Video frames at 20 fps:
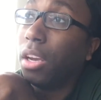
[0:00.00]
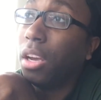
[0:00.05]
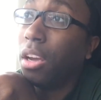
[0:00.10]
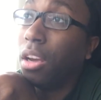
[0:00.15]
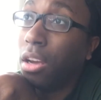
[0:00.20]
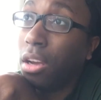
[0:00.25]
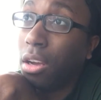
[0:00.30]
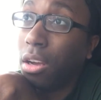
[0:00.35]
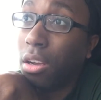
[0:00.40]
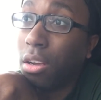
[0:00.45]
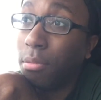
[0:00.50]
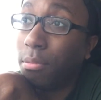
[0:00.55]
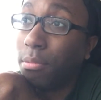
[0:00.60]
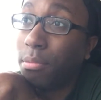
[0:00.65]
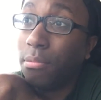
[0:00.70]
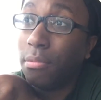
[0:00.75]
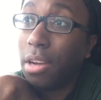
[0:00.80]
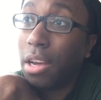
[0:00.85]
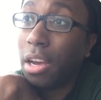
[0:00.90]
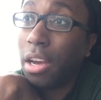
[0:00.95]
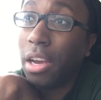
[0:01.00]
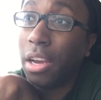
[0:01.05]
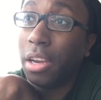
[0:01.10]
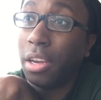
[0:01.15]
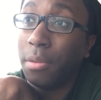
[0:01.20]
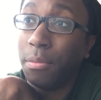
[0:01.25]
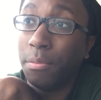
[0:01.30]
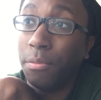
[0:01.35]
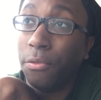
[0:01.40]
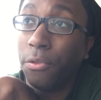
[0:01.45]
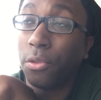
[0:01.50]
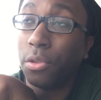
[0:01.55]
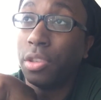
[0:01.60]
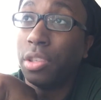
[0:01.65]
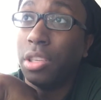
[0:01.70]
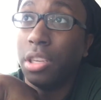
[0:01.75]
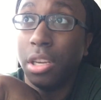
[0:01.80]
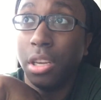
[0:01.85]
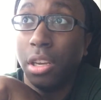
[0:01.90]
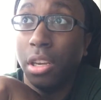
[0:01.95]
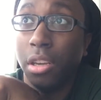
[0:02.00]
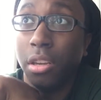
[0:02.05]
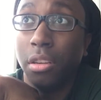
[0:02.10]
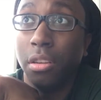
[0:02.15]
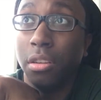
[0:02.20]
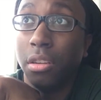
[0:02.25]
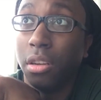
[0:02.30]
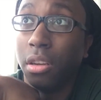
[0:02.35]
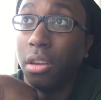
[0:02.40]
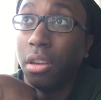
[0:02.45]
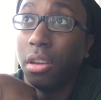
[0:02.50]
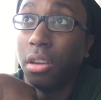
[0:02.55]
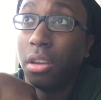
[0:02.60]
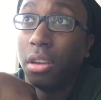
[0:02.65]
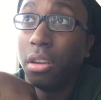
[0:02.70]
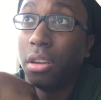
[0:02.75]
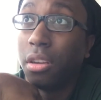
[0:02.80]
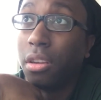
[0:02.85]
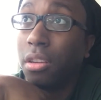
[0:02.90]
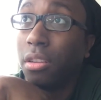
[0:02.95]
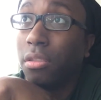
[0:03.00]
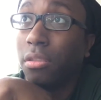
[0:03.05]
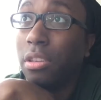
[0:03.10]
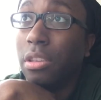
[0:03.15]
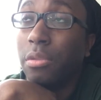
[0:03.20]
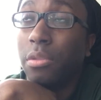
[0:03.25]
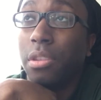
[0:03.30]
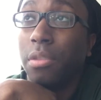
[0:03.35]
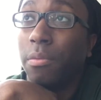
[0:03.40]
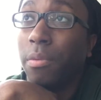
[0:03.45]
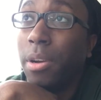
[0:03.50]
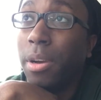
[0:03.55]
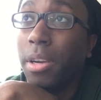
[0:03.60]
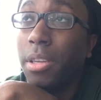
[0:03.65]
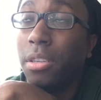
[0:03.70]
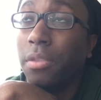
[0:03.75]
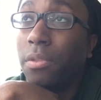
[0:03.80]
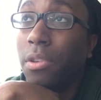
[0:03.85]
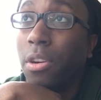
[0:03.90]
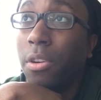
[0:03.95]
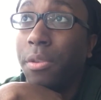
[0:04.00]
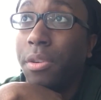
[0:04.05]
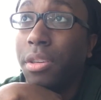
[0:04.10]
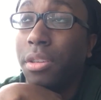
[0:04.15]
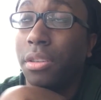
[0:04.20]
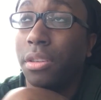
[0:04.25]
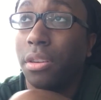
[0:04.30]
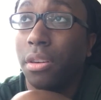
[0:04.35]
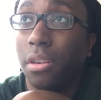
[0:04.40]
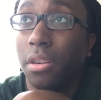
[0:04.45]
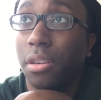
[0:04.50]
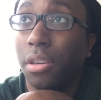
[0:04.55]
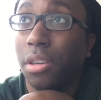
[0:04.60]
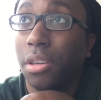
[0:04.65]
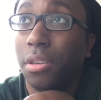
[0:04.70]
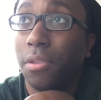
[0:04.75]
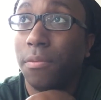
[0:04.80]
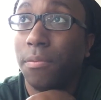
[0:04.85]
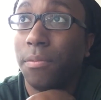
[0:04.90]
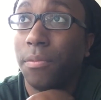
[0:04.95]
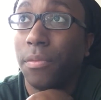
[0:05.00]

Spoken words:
I'm foreseeing, because the riots have already started.